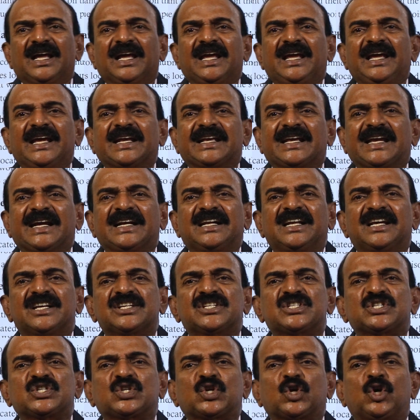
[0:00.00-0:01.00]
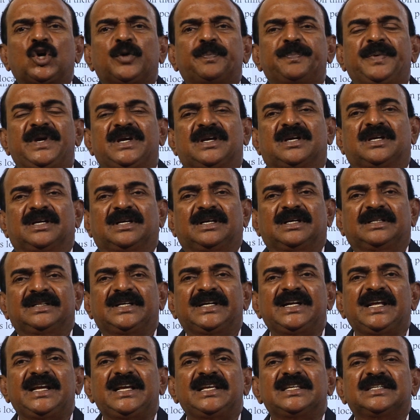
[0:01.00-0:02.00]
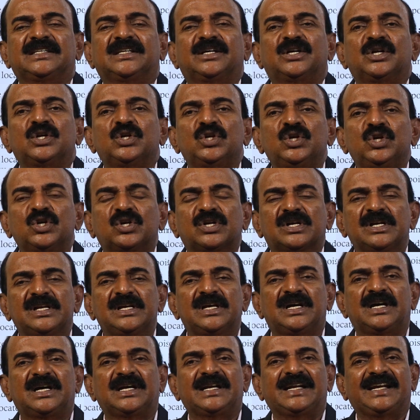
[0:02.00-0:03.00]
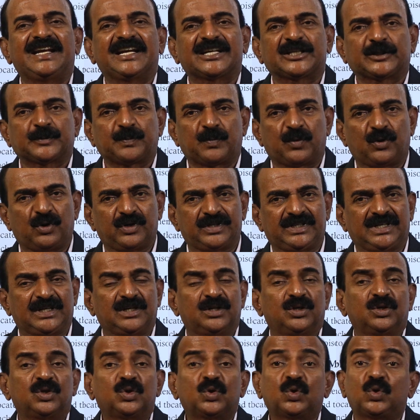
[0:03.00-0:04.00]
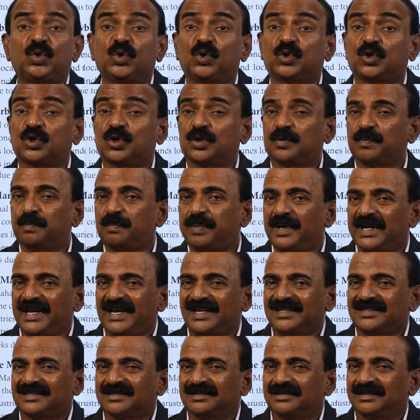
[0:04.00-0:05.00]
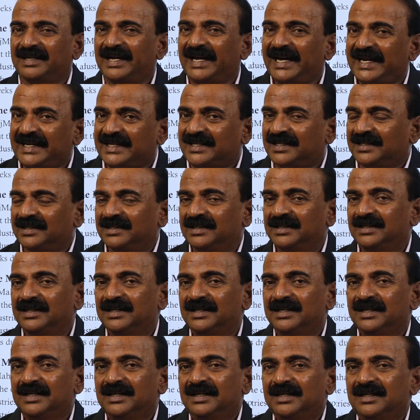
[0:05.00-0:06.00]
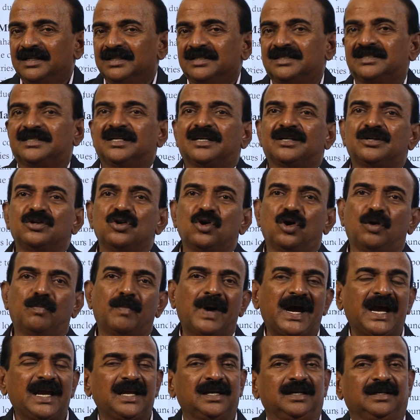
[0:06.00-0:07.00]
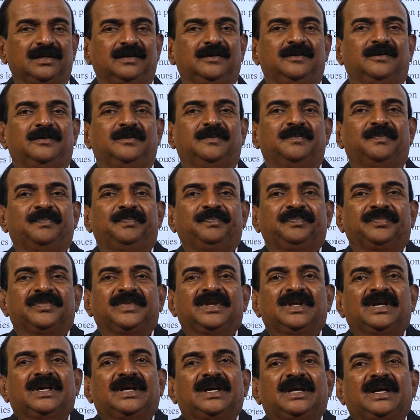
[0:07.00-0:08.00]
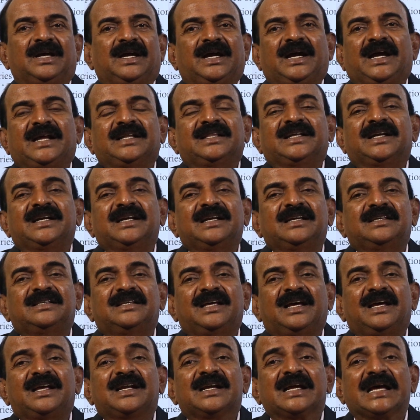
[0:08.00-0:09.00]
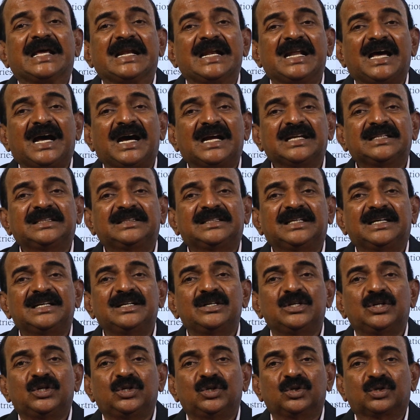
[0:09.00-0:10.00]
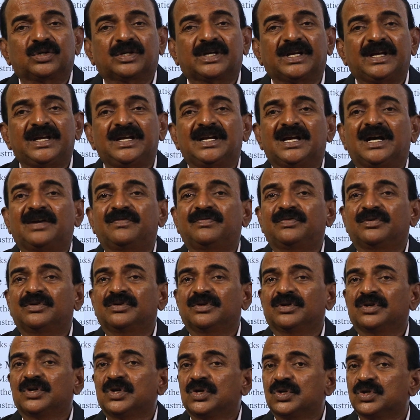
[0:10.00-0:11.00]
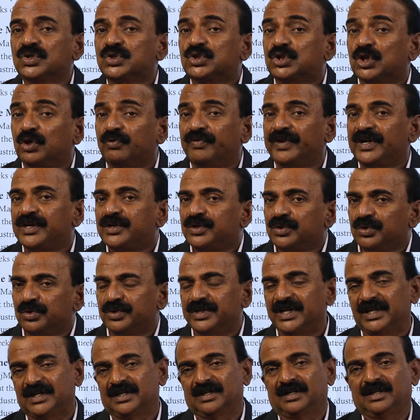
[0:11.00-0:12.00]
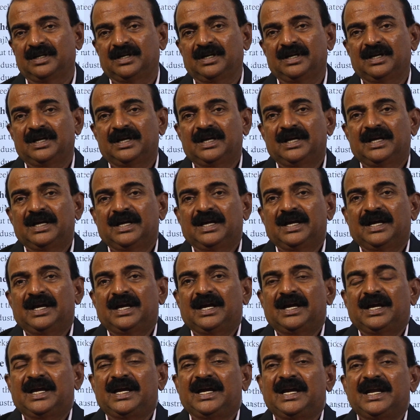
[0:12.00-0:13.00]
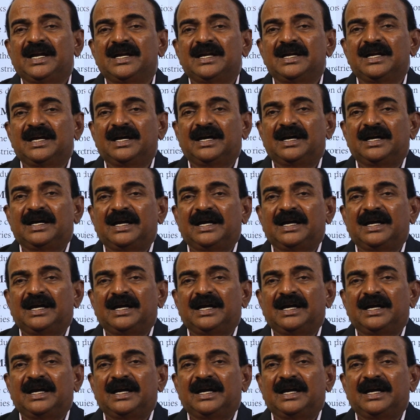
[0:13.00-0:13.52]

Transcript: a catastrophic, that is nuclear explosion took place at Chernobyl, and that is their northern Ukraine of Soviet Union. And